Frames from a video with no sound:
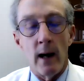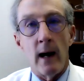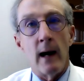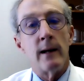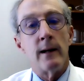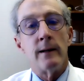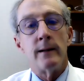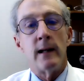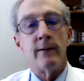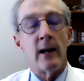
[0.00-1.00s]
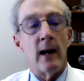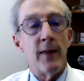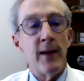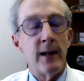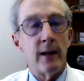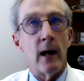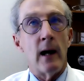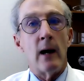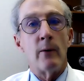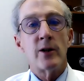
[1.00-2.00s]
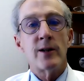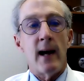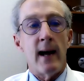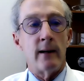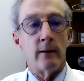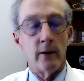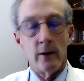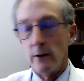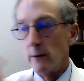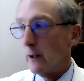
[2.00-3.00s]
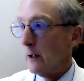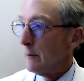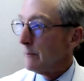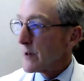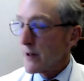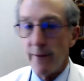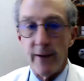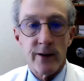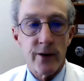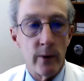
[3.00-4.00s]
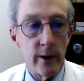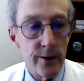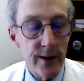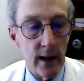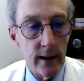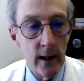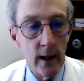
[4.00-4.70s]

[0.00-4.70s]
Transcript: uh, David, I think I would just add a little um, suffix to what you said.